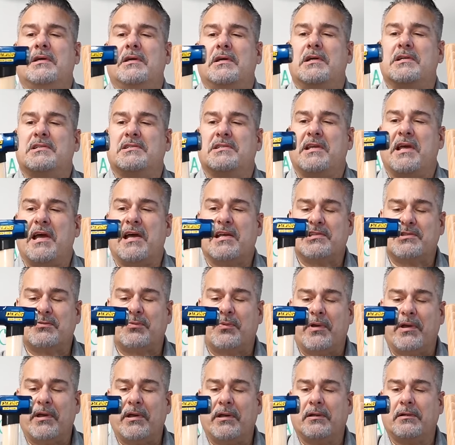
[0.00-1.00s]
It's an
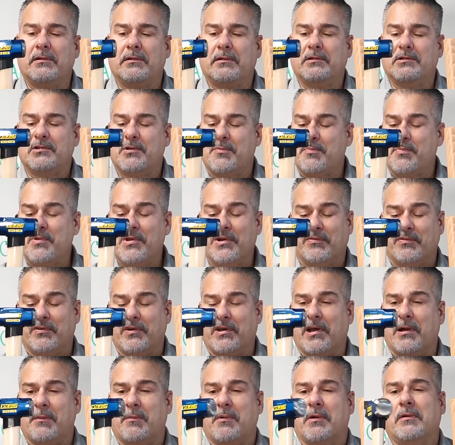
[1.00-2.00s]
Estwing. It's a beautiful
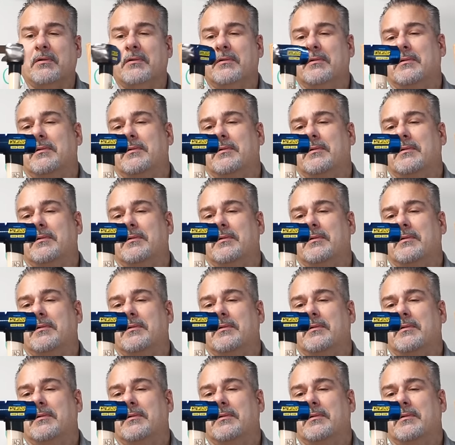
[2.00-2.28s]
hammer.